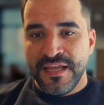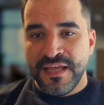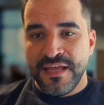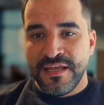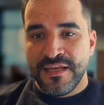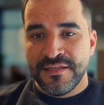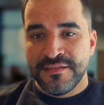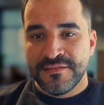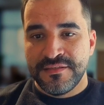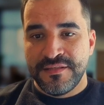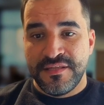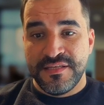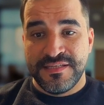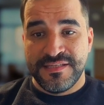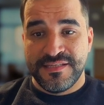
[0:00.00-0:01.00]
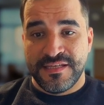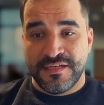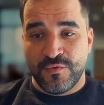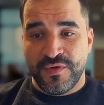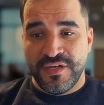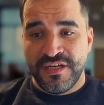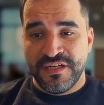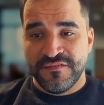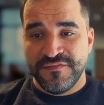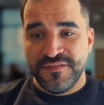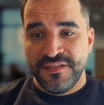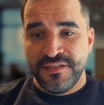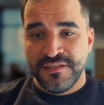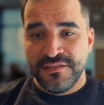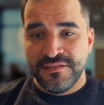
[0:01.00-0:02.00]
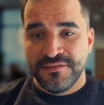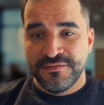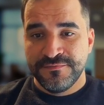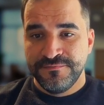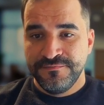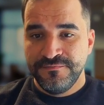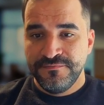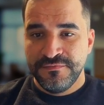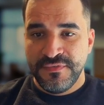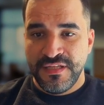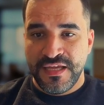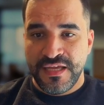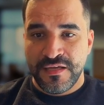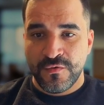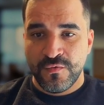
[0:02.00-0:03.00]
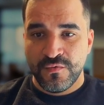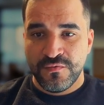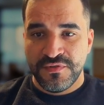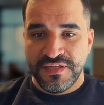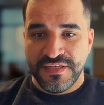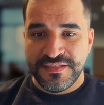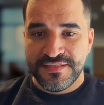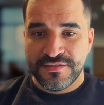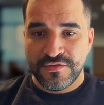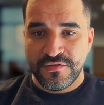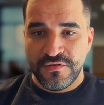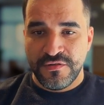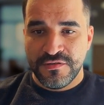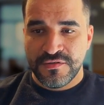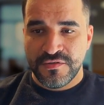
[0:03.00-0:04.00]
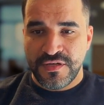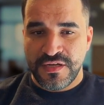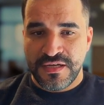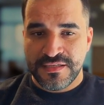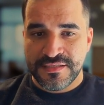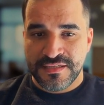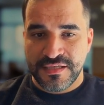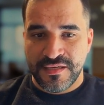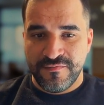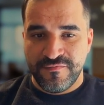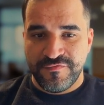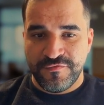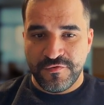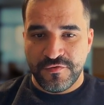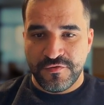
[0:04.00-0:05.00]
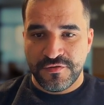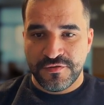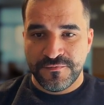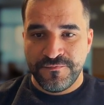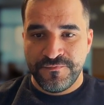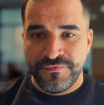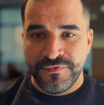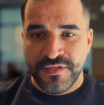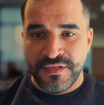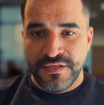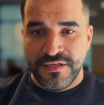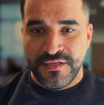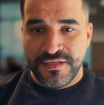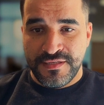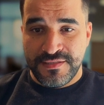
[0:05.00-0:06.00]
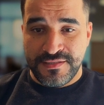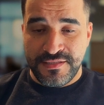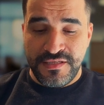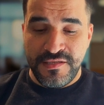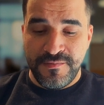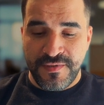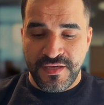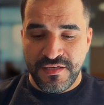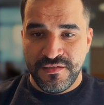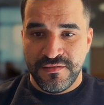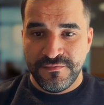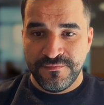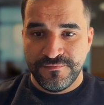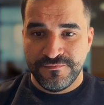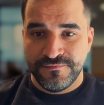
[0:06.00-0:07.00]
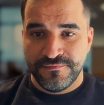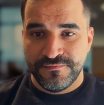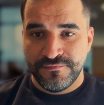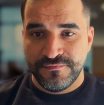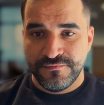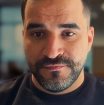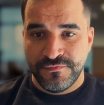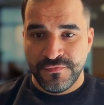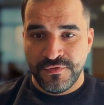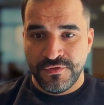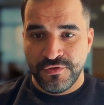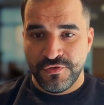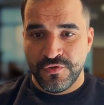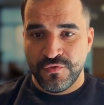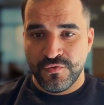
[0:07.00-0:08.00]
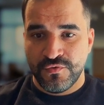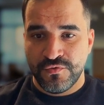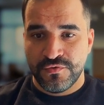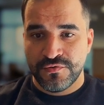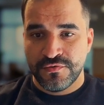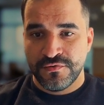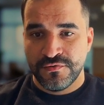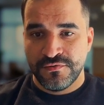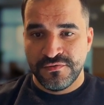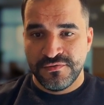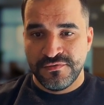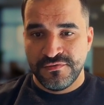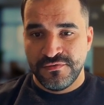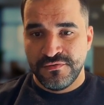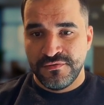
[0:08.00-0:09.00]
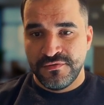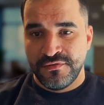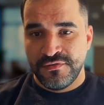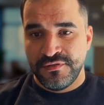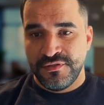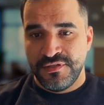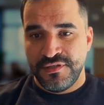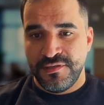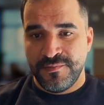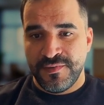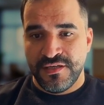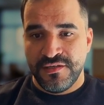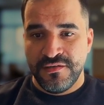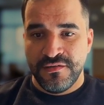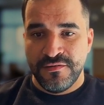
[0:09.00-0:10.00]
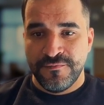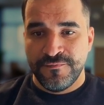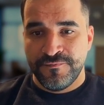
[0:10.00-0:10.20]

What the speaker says: and this is a required field. Now, let's also ask him for his email, your email,